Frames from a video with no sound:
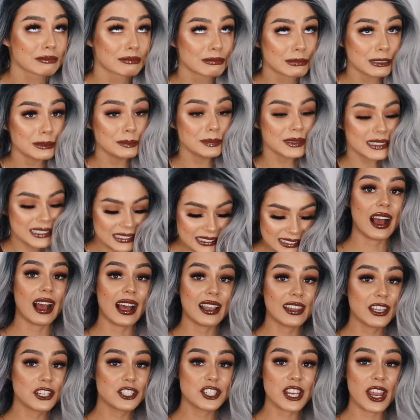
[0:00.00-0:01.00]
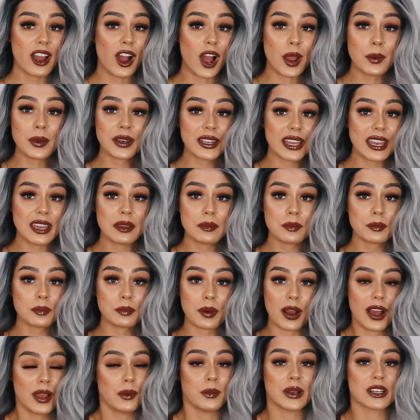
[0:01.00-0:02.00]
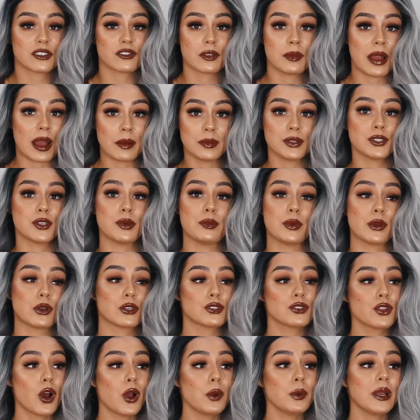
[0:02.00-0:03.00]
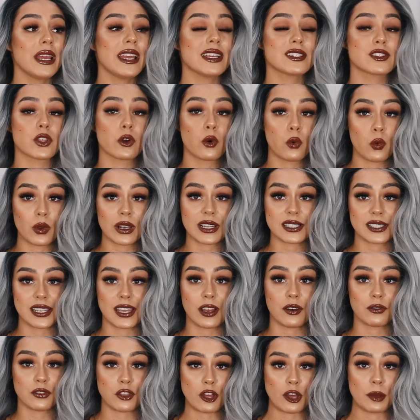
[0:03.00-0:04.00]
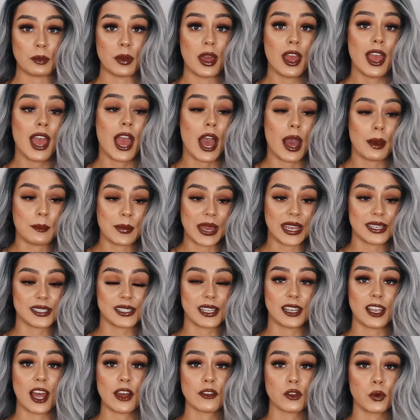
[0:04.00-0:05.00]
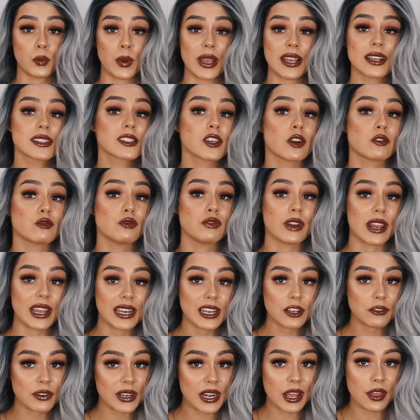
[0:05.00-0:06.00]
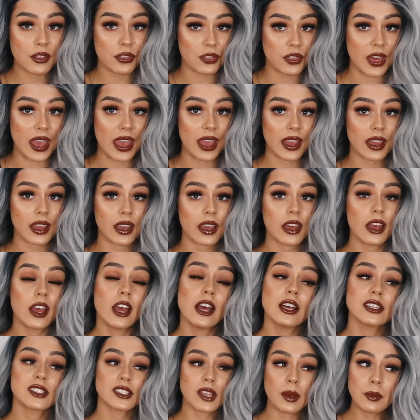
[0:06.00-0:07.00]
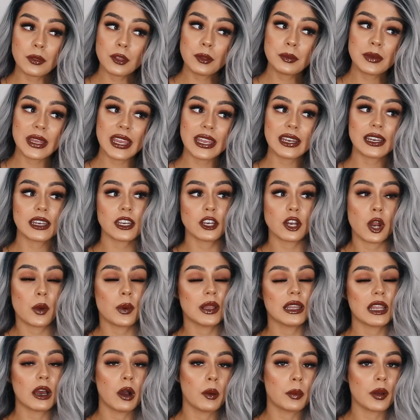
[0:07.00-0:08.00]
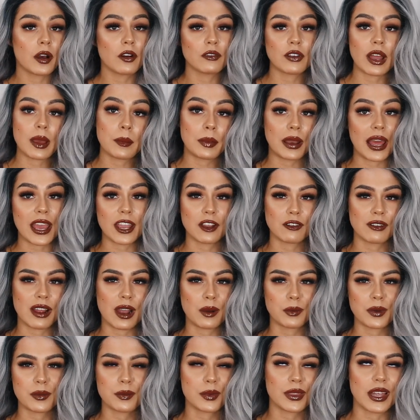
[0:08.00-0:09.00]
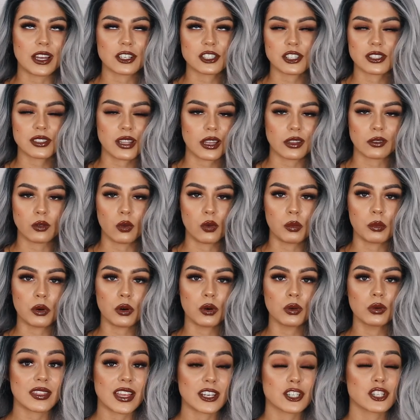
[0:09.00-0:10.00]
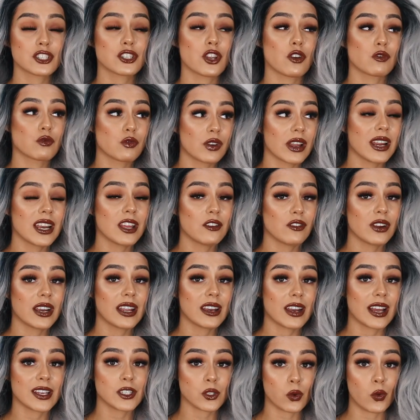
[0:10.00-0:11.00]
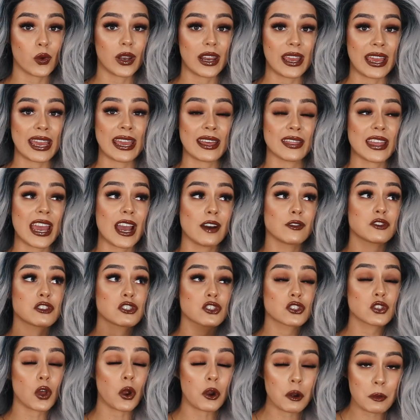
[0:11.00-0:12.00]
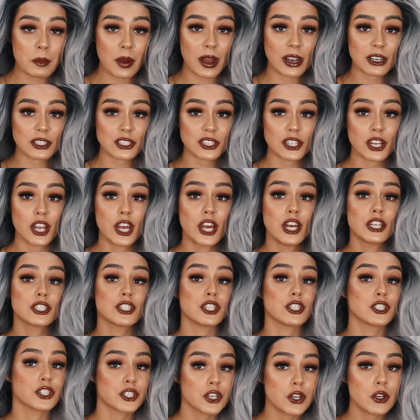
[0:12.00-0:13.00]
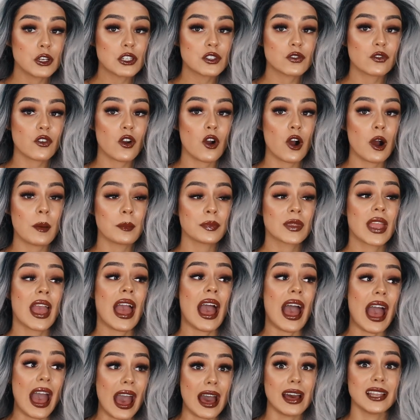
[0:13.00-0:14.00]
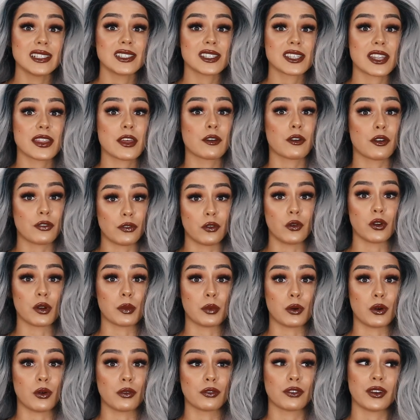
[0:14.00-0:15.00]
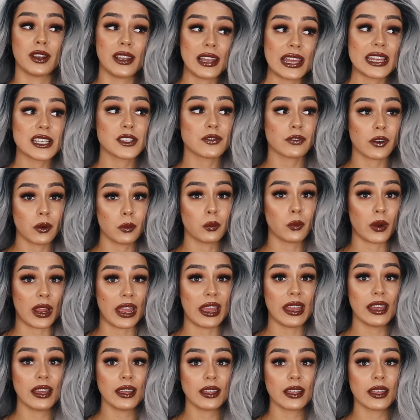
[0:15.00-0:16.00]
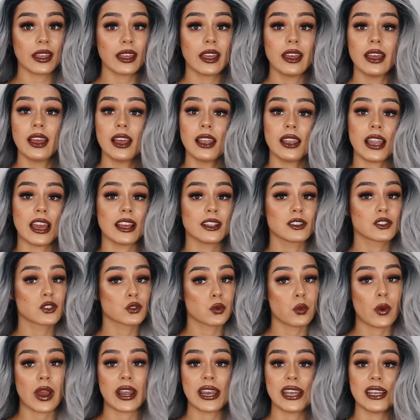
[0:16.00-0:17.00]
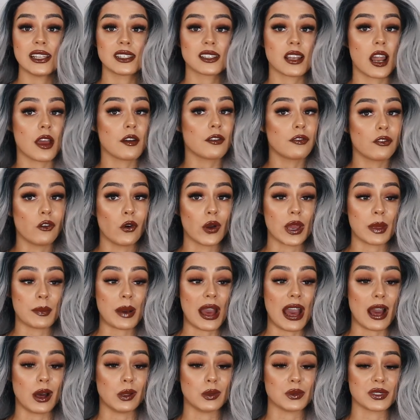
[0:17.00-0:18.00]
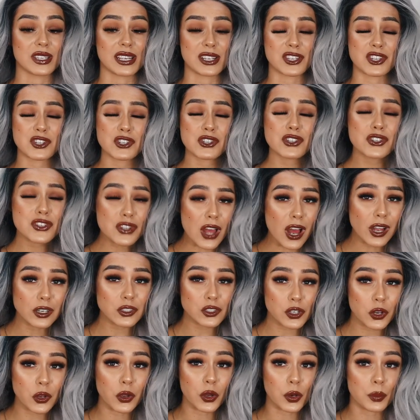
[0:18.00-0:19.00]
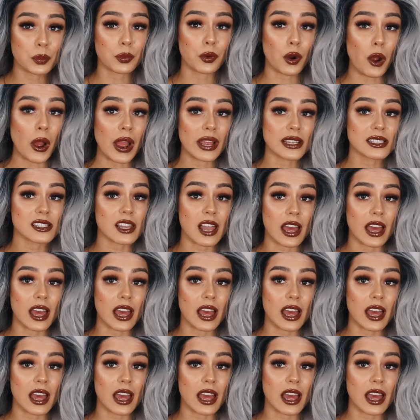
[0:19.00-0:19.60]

Whoops. And legit, I would keep buying wigs from Amazon because not only is the quality of them amazing, like the wigs are really, really thick. Some of them need, you know, a little bit of like playing around with, but that's just like normal. They're just a really, really nice quality. They have so much to choose from and they're affordable. For a lace front wig, like 20 to like 40 pounds is such a good price.